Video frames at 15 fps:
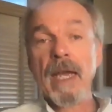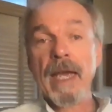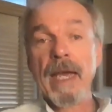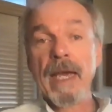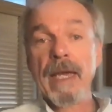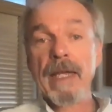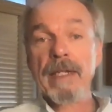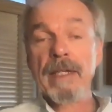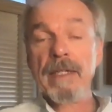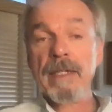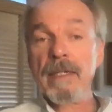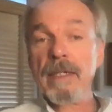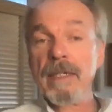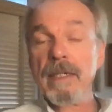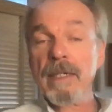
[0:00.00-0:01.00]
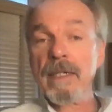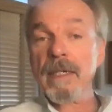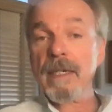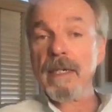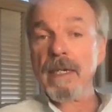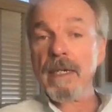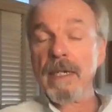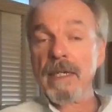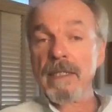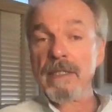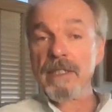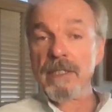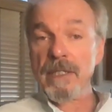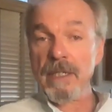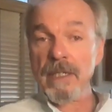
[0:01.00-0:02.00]
And in
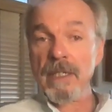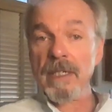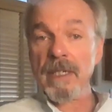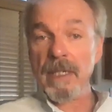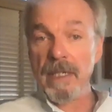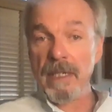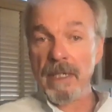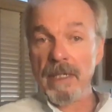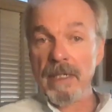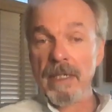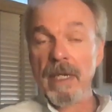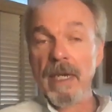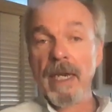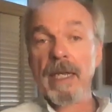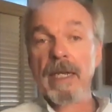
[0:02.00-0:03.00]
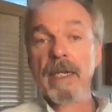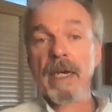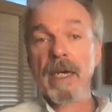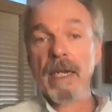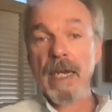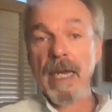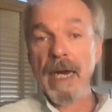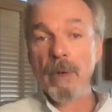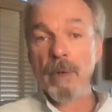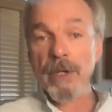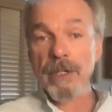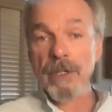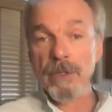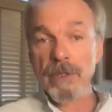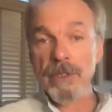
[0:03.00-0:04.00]
sitting in and
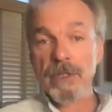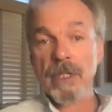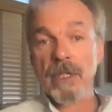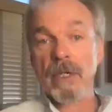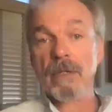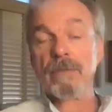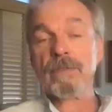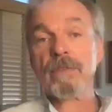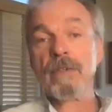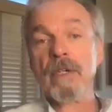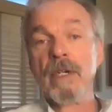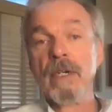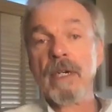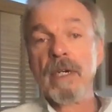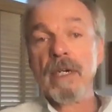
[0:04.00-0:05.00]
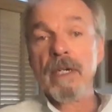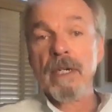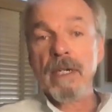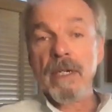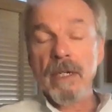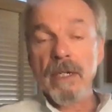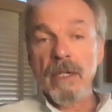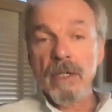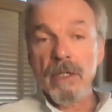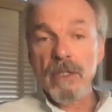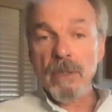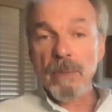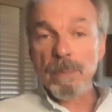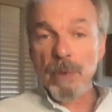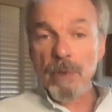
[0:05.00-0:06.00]
allowing yourself
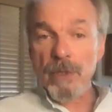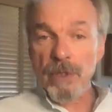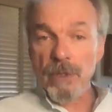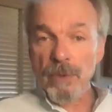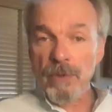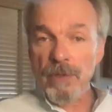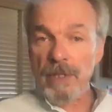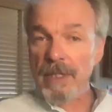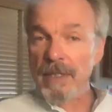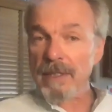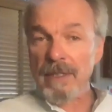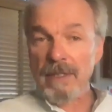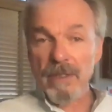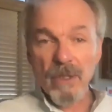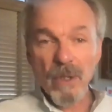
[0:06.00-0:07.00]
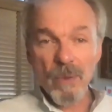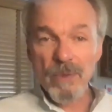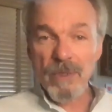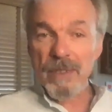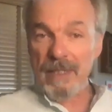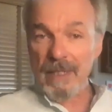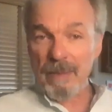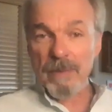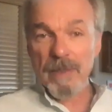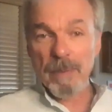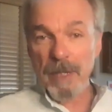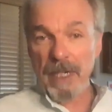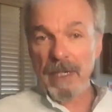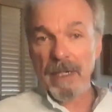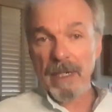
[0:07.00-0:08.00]
to pursue things that don't seem to
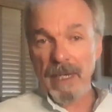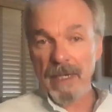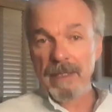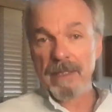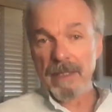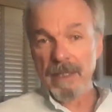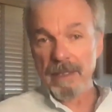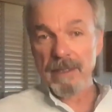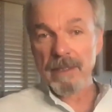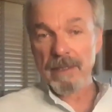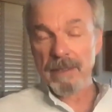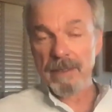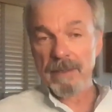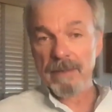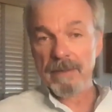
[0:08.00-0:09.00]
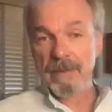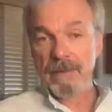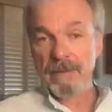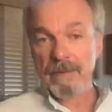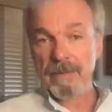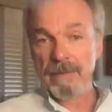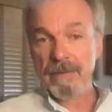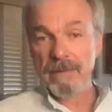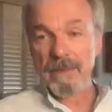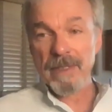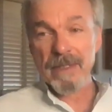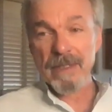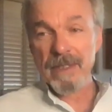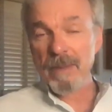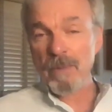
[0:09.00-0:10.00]
make a lot of sense,
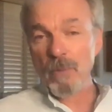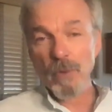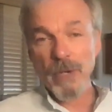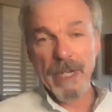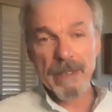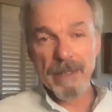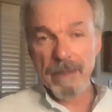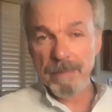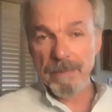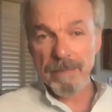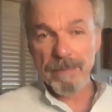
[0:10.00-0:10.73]
that seem random.